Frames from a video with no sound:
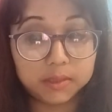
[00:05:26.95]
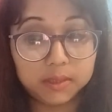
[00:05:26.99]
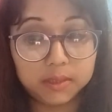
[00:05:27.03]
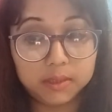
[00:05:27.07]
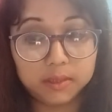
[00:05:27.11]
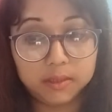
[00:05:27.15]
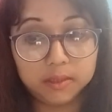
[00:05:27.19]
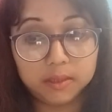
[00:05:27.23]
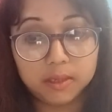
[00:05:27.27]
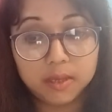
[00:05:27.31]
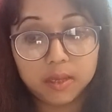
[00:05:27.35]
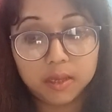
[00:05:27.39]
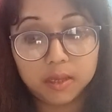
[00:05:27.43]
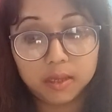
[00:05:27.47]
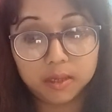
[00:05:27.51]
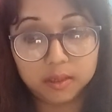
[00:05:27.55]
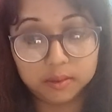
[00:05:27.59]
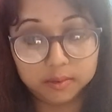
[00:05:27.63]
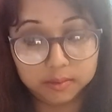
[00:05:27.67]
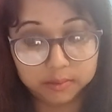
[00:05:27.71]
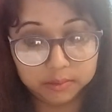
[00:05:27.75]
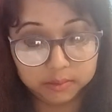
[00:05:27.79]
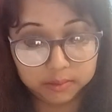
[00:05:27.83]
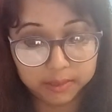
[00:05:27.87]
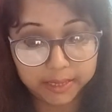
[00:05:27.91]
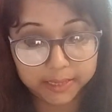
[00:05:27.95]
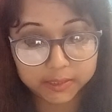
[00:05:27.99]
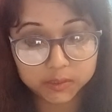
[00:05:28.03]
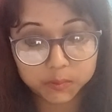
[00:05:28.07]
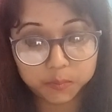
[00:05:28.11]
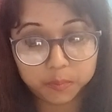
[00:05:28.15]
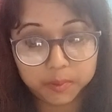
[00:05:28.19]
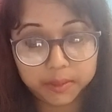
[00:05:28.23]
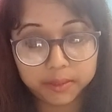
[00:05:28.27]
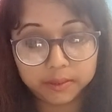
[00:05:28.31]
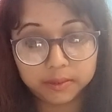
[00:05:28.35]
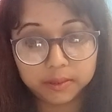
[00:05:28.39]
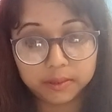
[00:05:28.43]
he
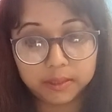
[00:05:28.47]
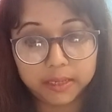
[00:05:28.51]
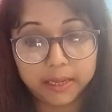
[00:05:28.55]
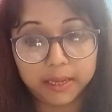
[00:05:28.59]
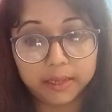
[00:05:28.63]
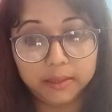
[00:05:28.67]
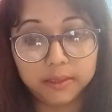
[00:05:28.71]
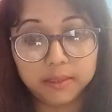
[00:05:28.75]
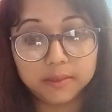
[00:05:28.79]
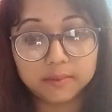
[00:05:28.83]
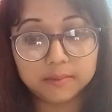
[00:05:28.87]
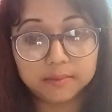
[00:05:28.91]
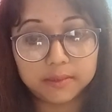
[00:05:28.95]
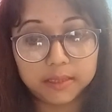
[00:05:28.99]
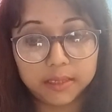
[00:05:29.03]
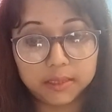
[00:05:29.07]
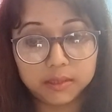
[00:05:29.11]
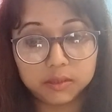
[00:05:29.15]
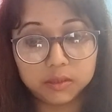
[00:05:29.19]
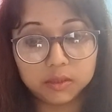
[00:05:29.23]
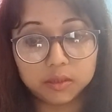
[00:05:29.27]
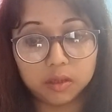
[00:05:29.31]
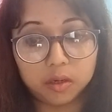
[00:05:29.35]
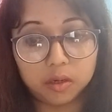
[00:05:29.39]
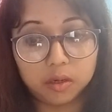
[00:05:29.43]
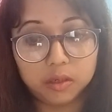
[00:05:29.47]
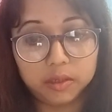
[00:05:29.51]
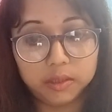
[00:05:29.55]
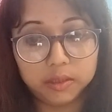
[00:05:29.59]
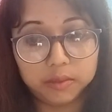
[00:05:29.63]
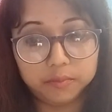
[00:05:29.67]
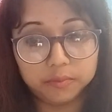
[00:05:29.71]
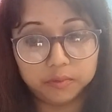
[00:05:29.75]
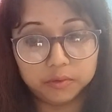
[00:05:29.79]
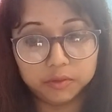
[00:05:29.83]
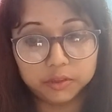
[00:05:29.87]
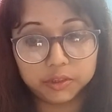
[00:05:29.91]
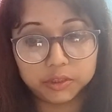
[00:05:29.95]
explained that any sense or
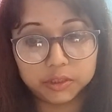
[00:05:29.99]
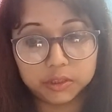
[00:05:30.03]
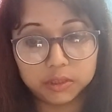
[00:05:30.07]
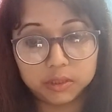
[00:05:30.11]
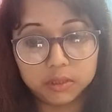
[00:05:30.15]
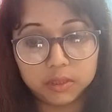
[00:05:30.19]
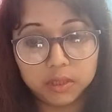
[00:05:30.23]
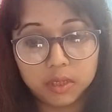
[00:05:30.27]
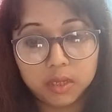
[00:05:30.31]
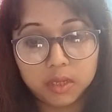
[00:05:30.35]
devotion